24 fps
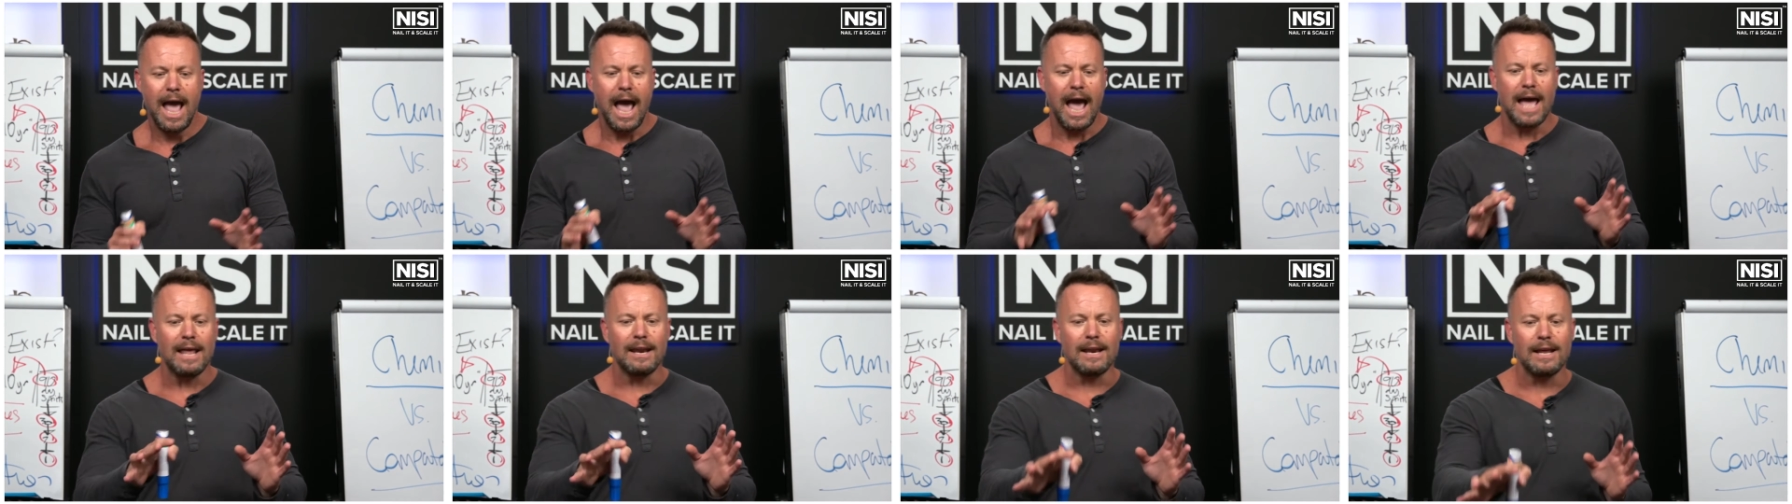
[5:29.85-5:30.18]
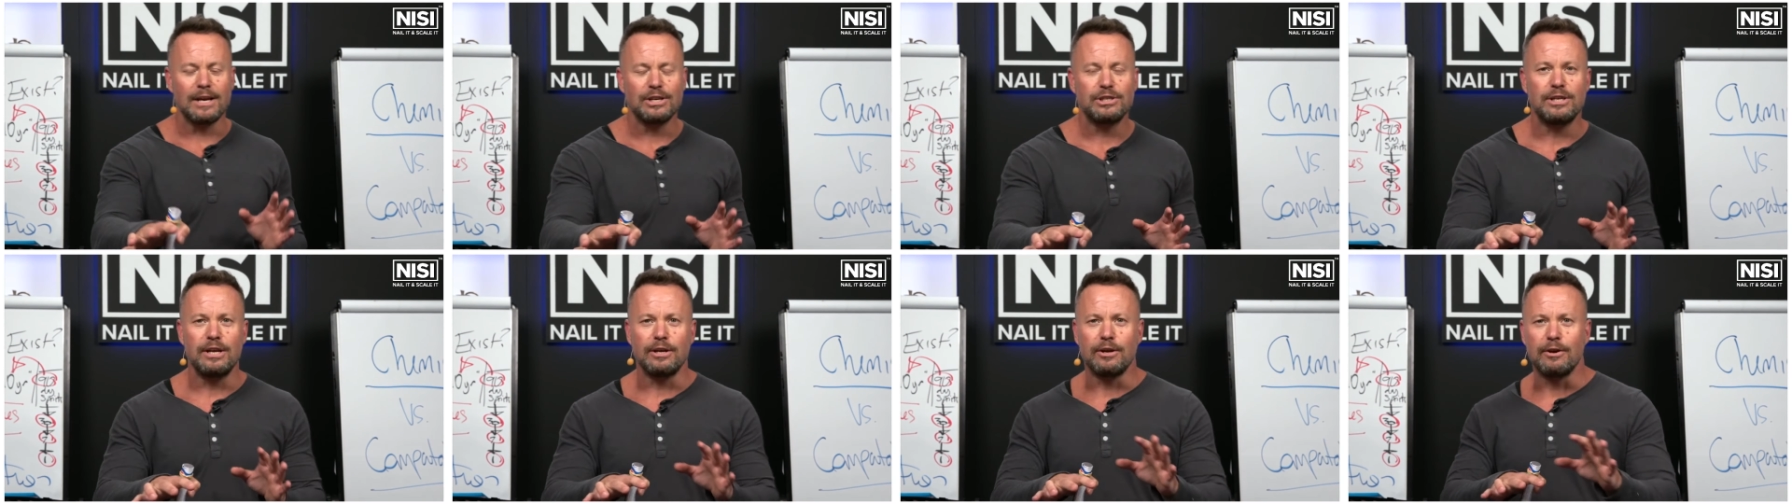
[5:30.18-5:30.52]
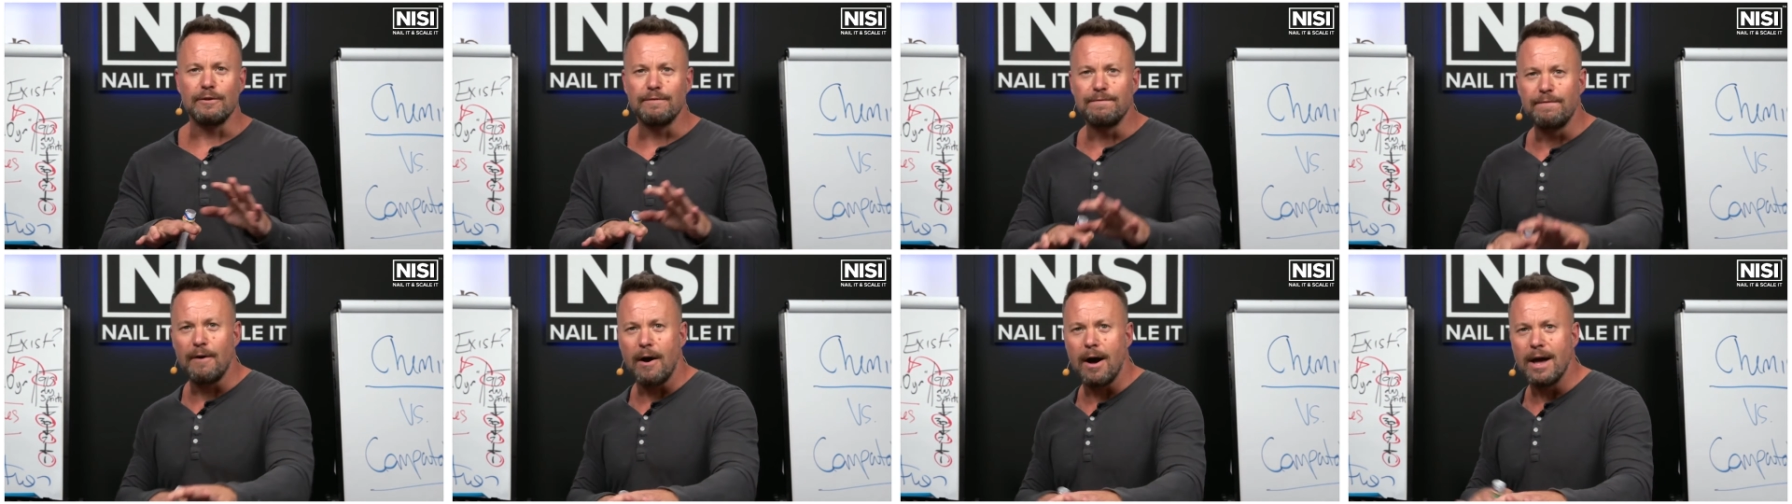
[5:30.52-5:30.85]
unless she
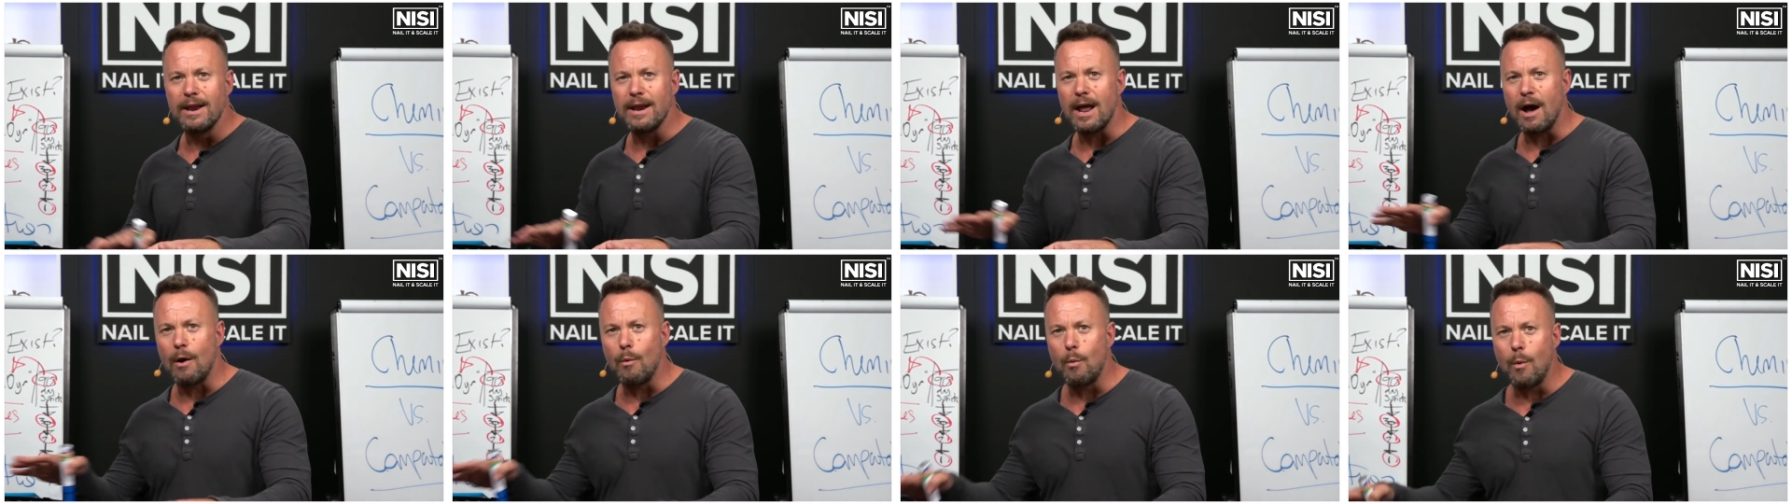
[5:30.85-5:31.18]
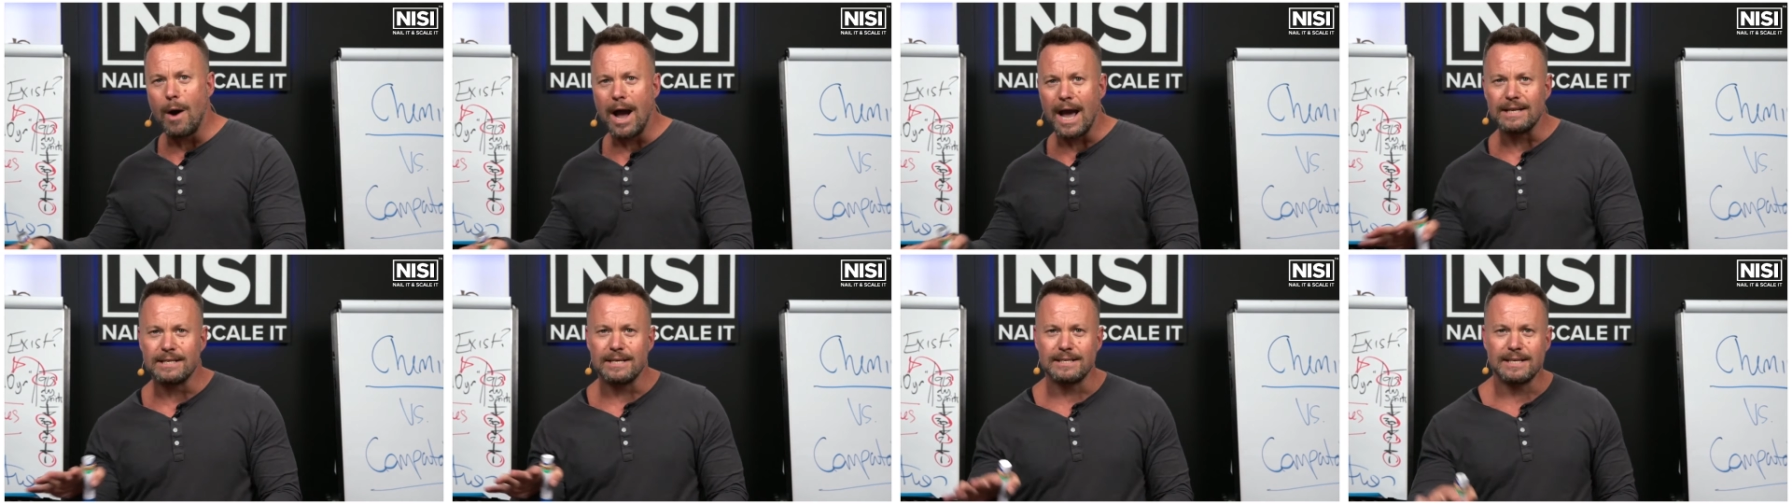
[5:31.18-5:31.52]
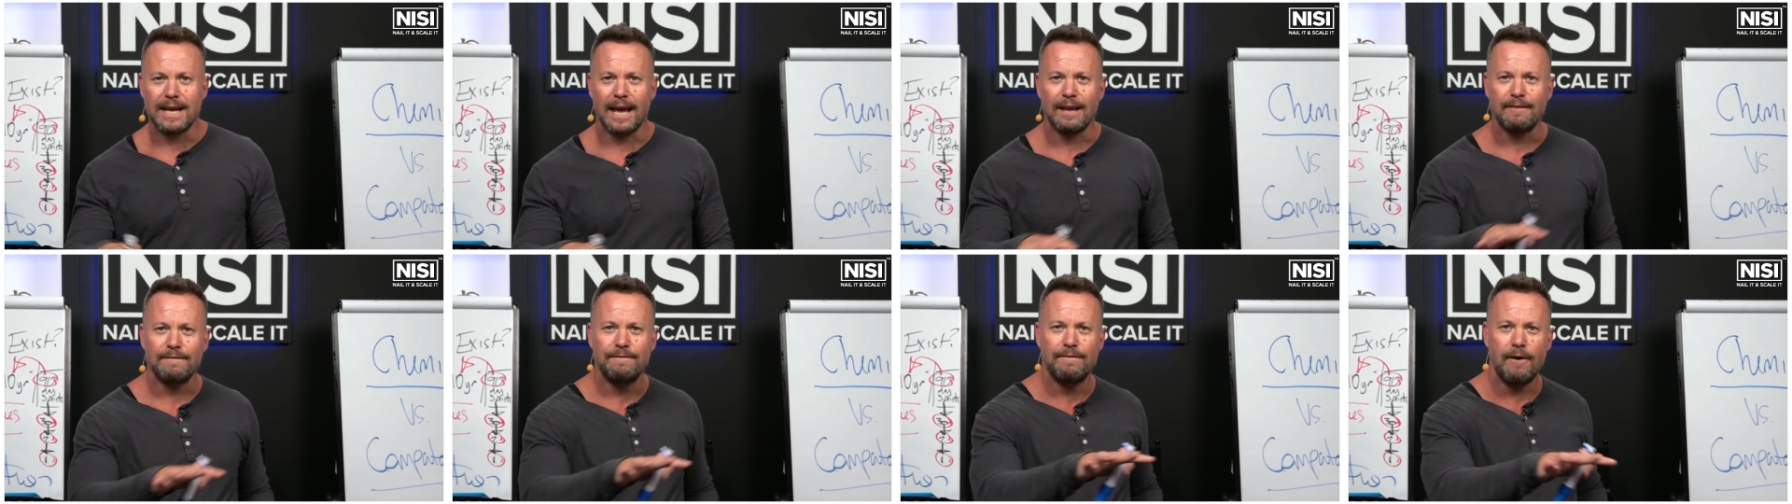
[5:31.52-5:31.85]
could find a way to
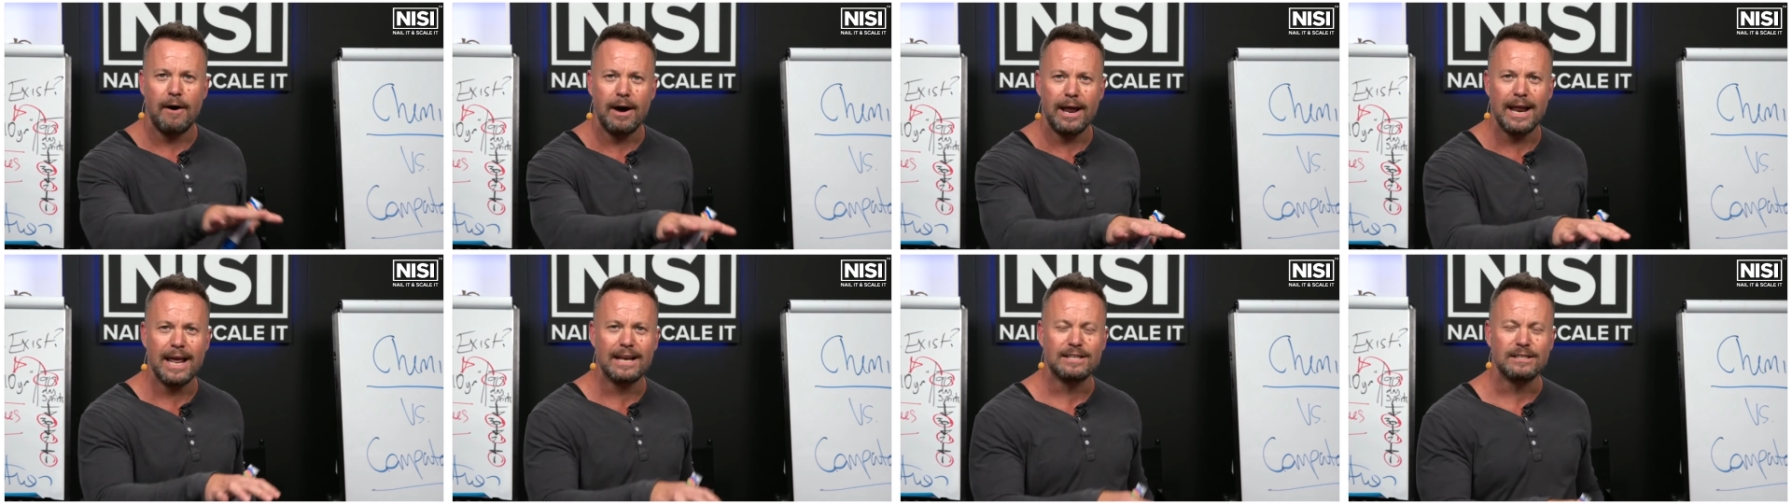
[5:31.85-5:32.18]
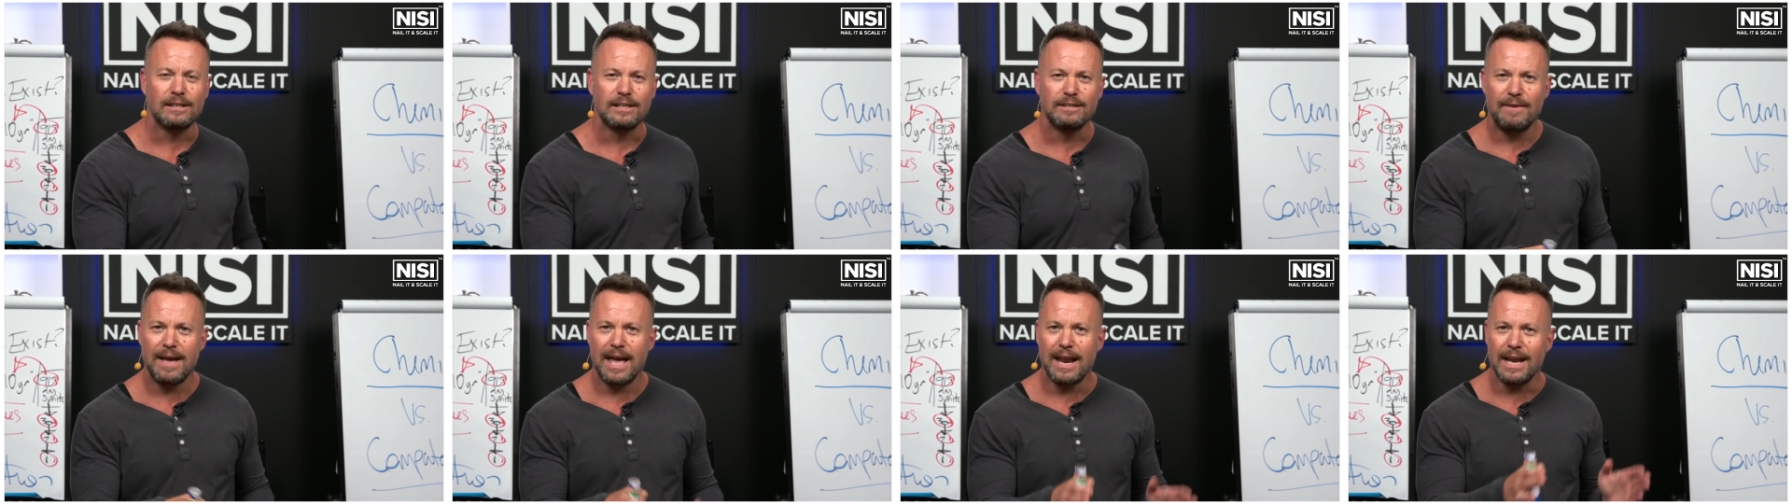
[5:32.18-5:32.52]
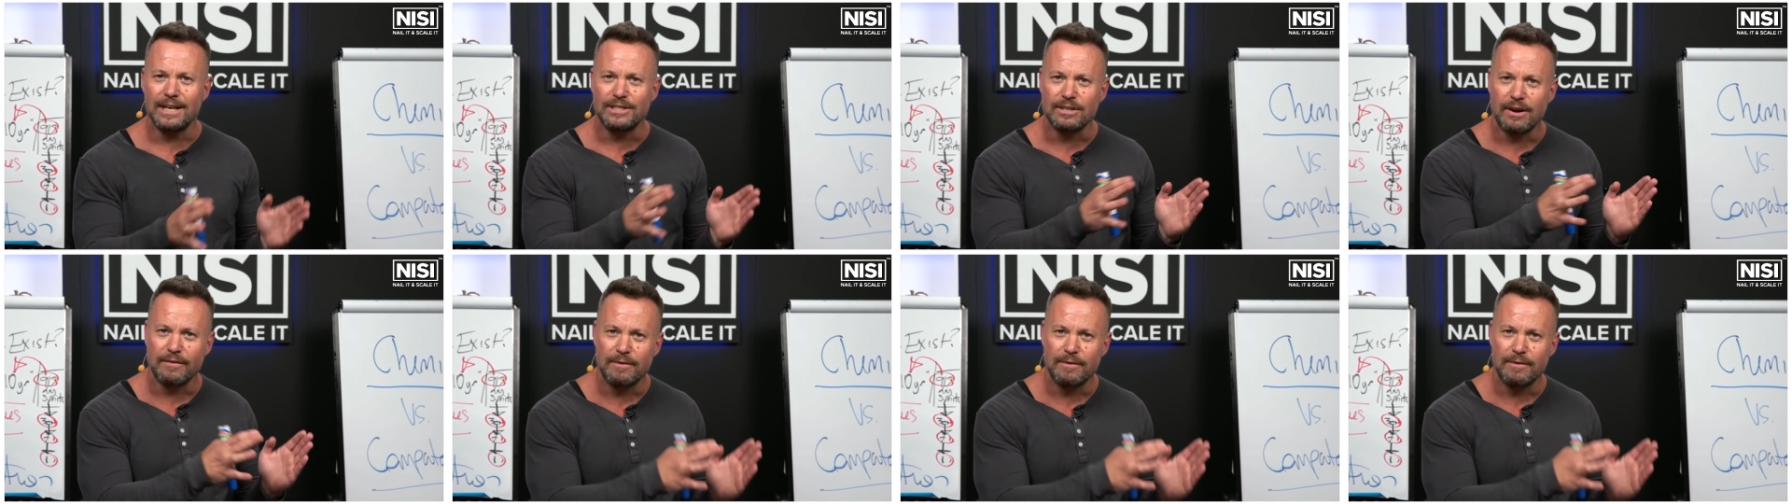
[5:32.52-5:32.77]
take financial advantage